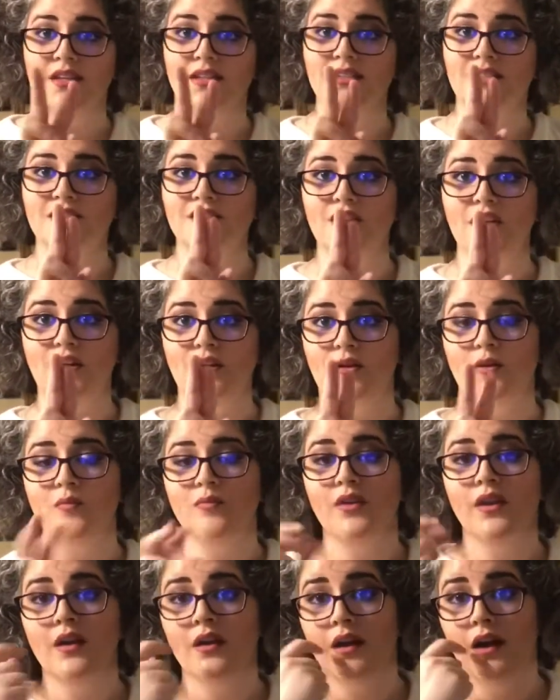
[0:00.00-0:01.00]
So
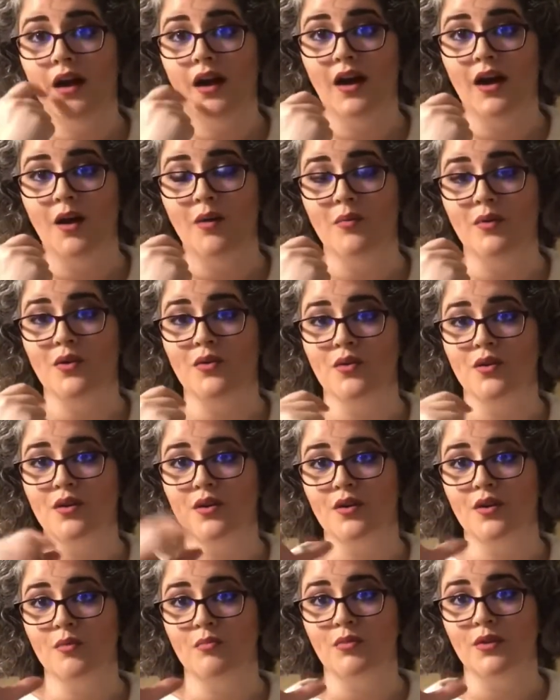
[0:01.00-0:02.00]
in order
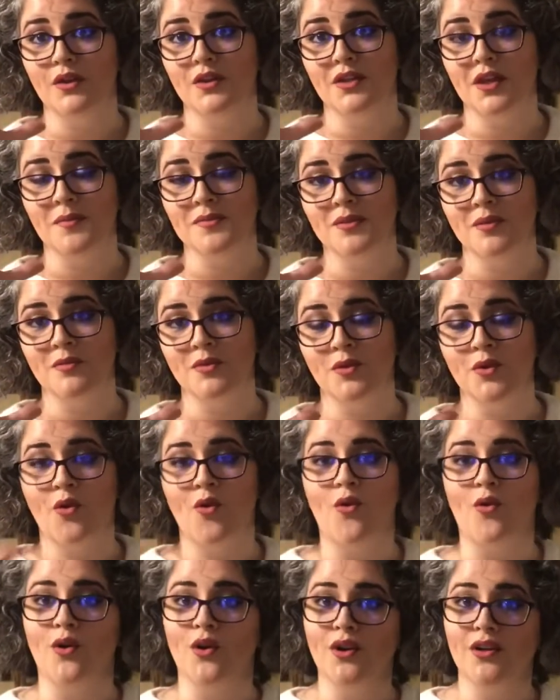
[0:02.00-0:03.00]
to build up some of the
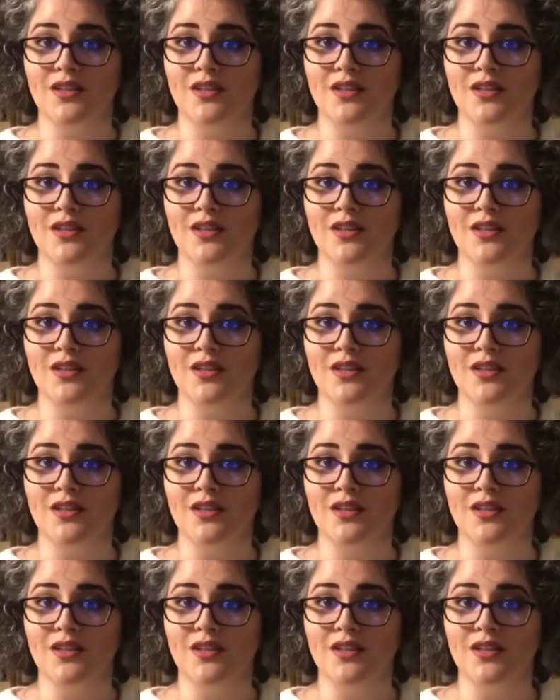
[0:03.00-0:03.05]
chord,